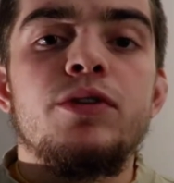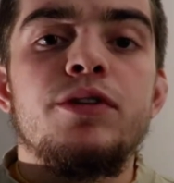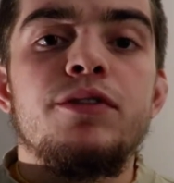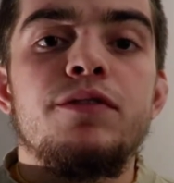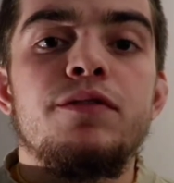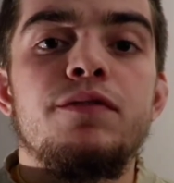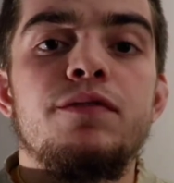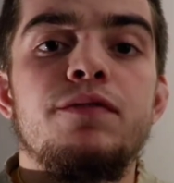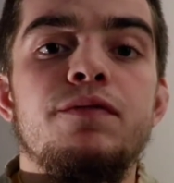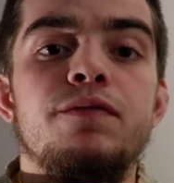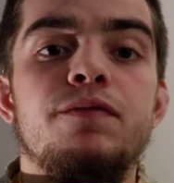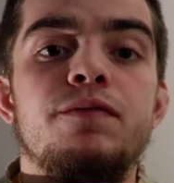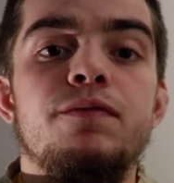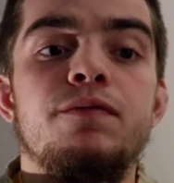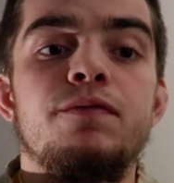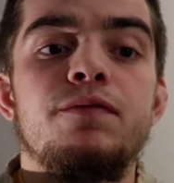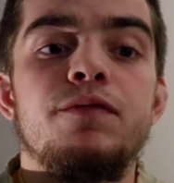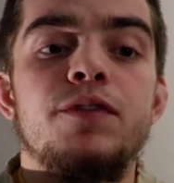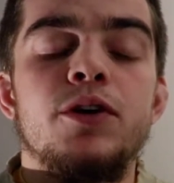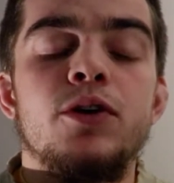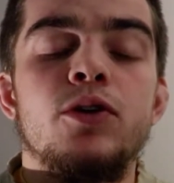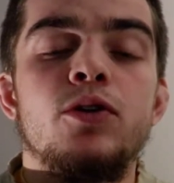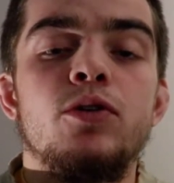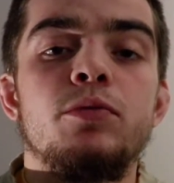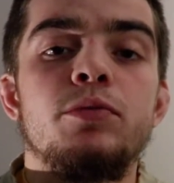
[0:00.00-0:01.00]

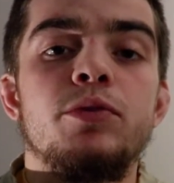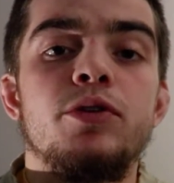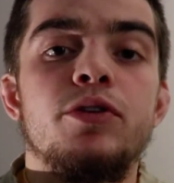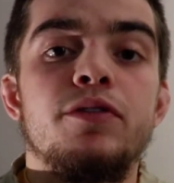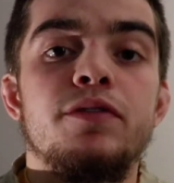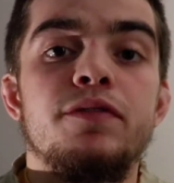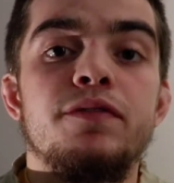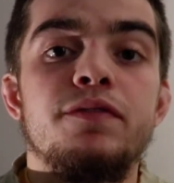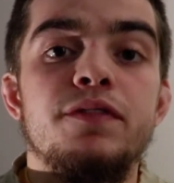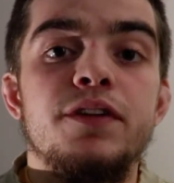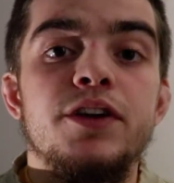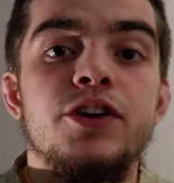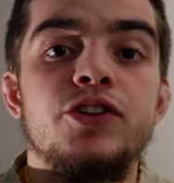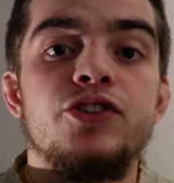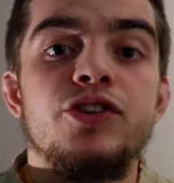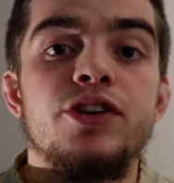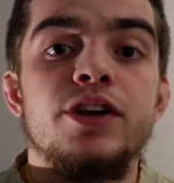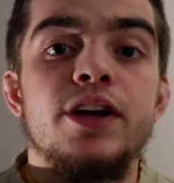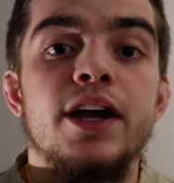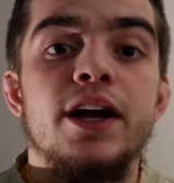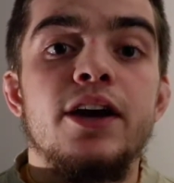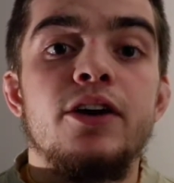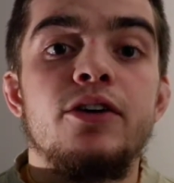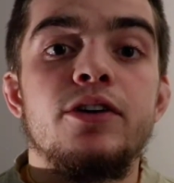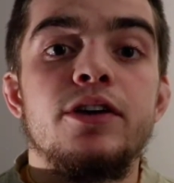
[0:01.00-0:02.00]
film your
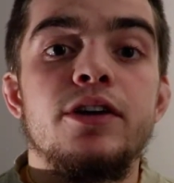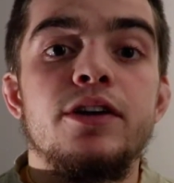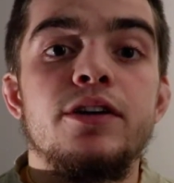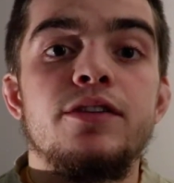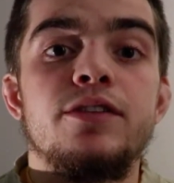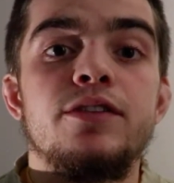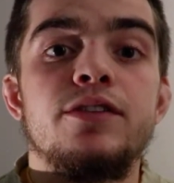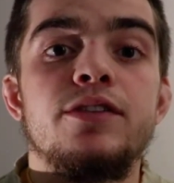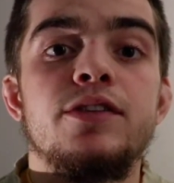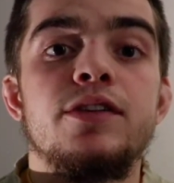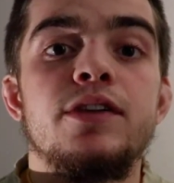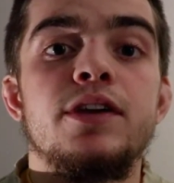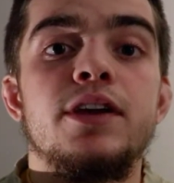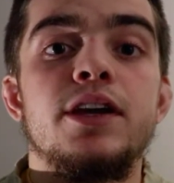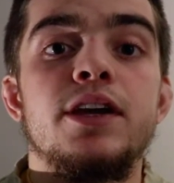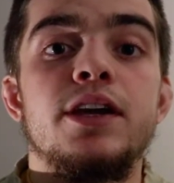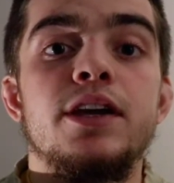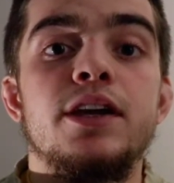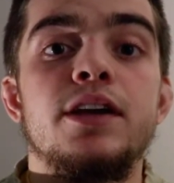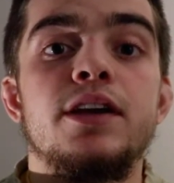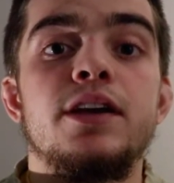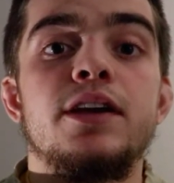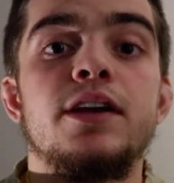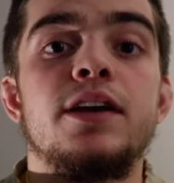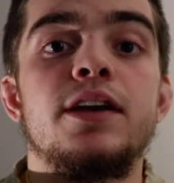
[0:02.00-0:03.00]
fishing outings
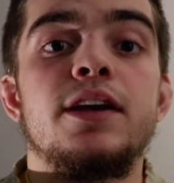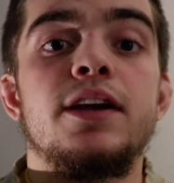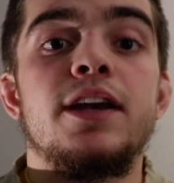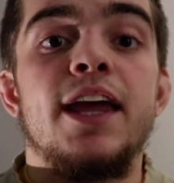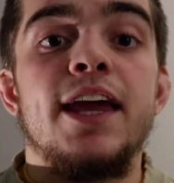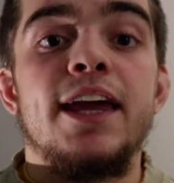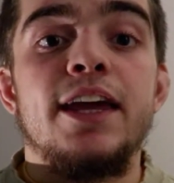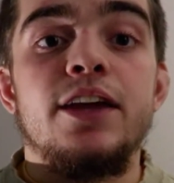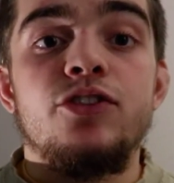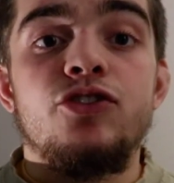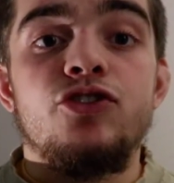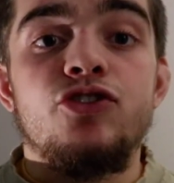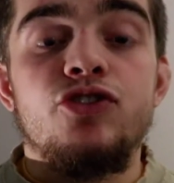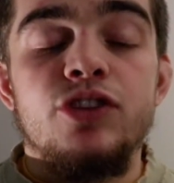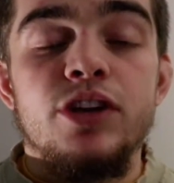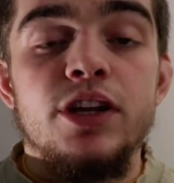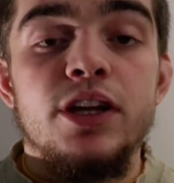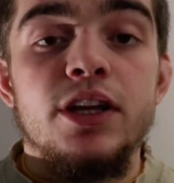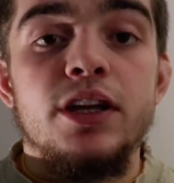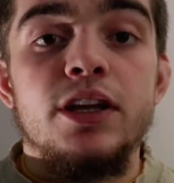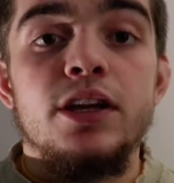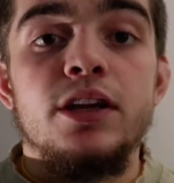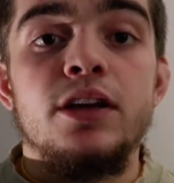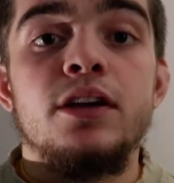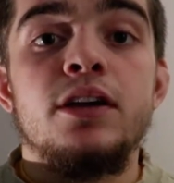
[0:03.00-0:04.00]
in
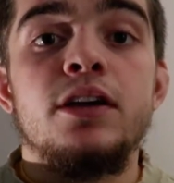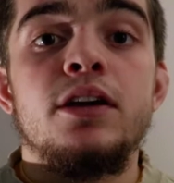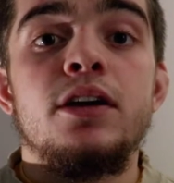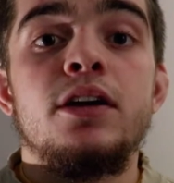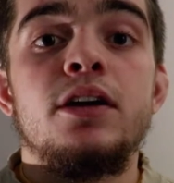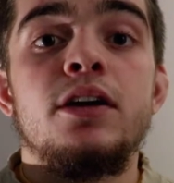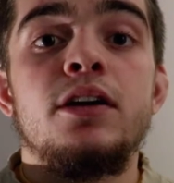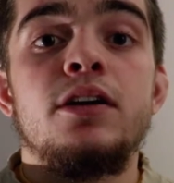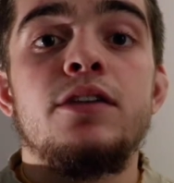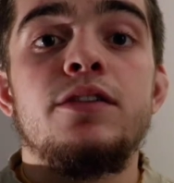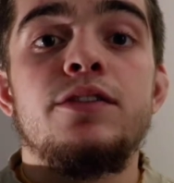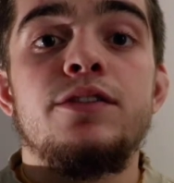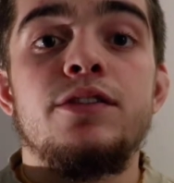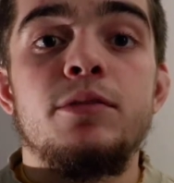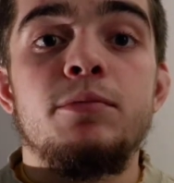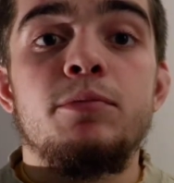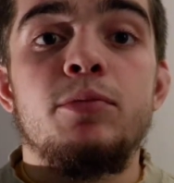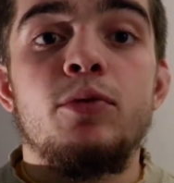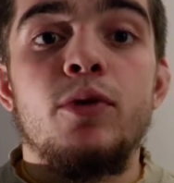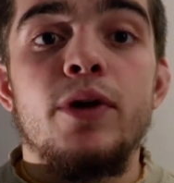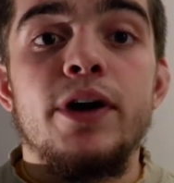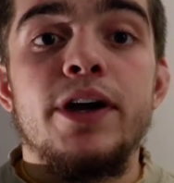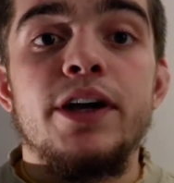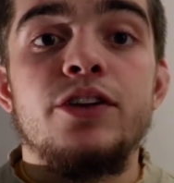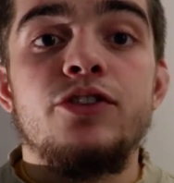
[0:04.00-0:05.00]
HD,
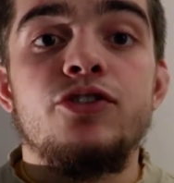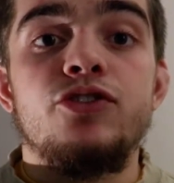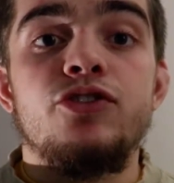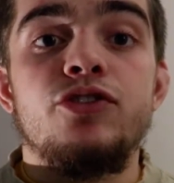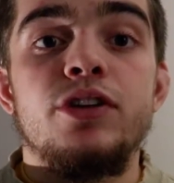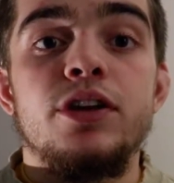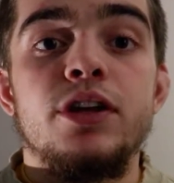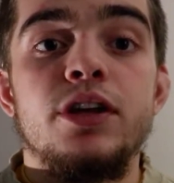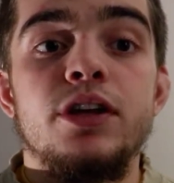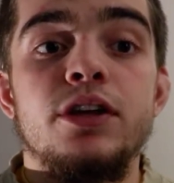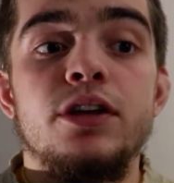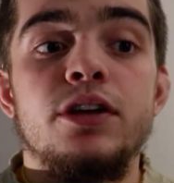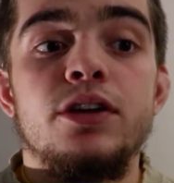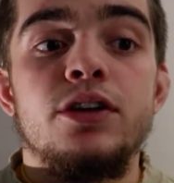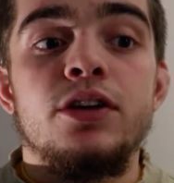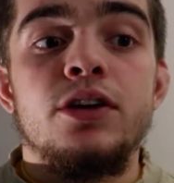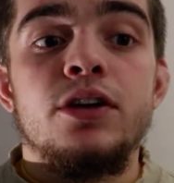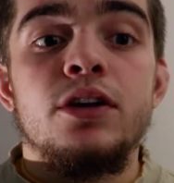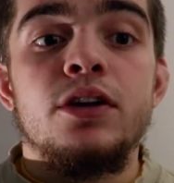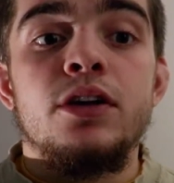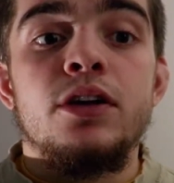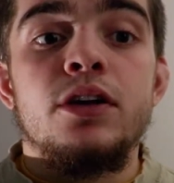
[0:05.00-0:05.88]
simple HD,